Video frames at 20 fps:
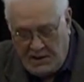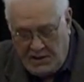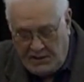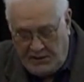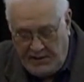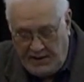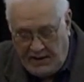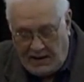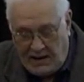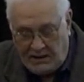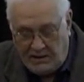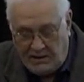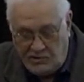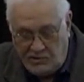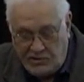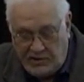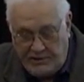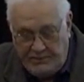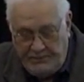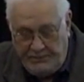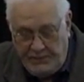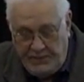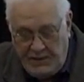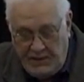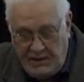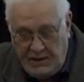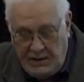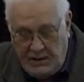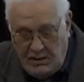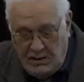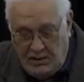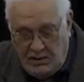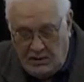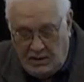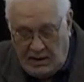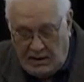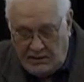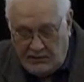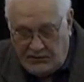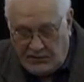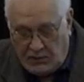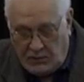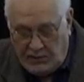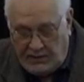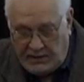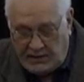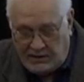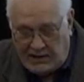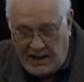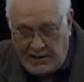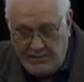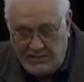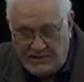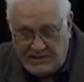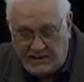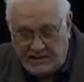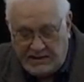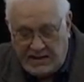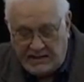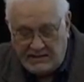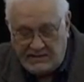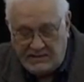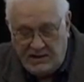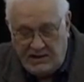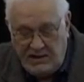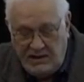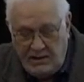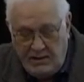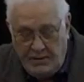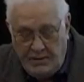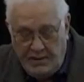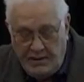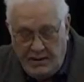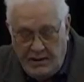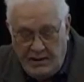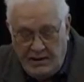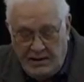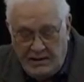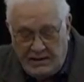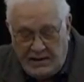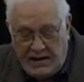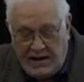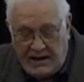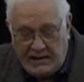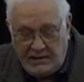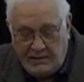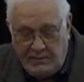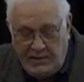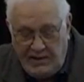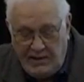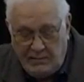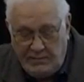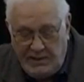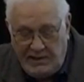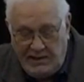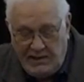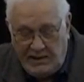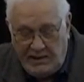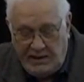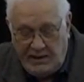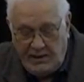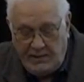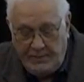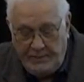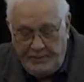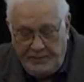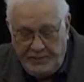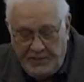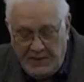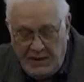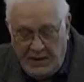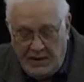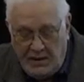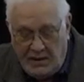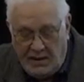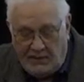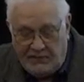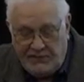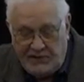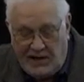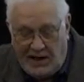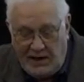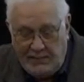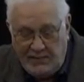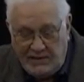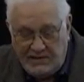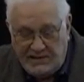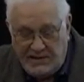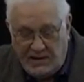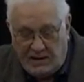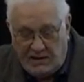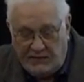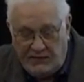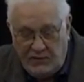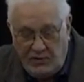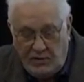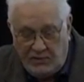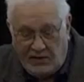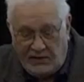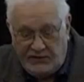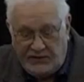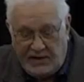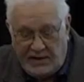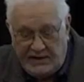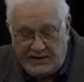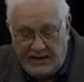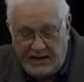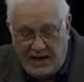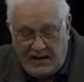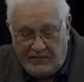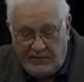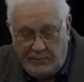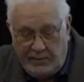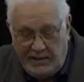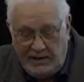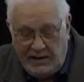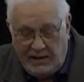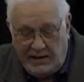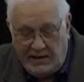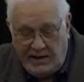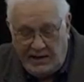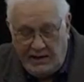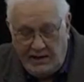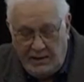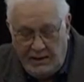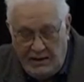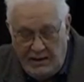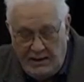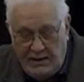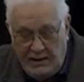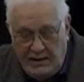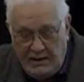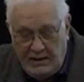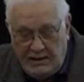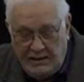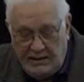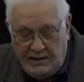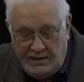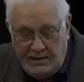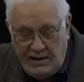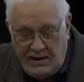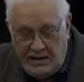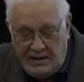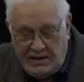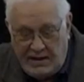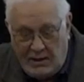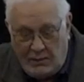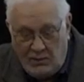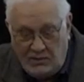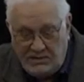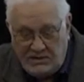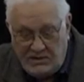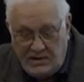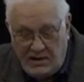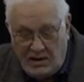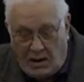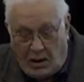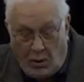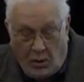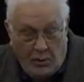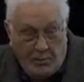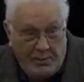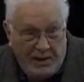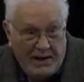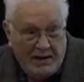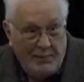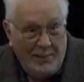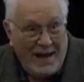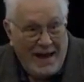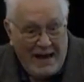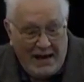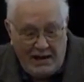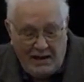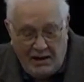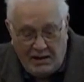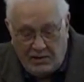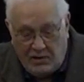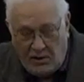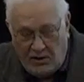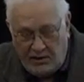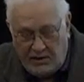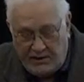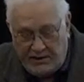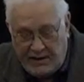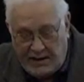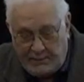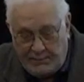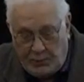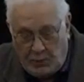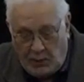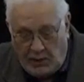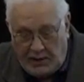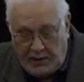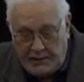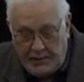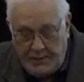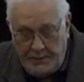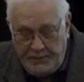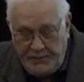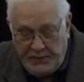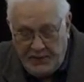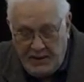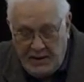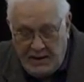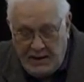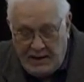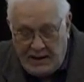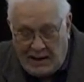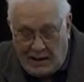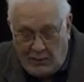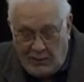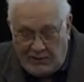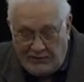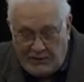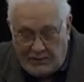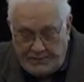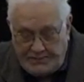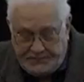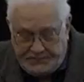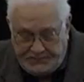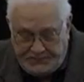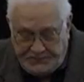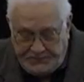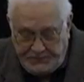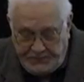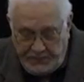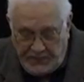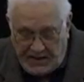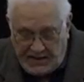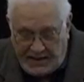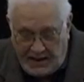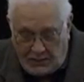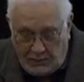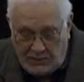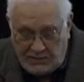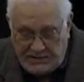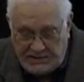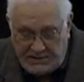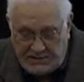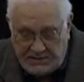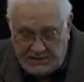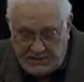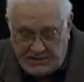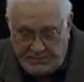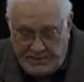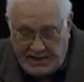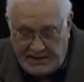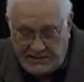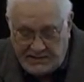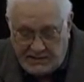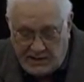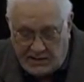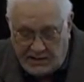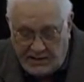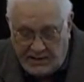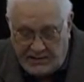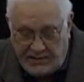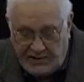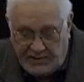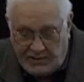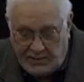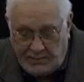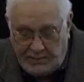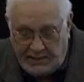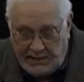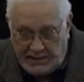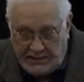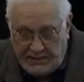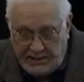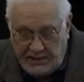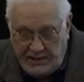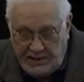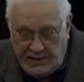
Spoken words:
theology. And so the claim is that that had to be the beginning of time itself. The universe had to have a beginning, and that was our Big Bang occurred at that point. However, that was based on a theorem that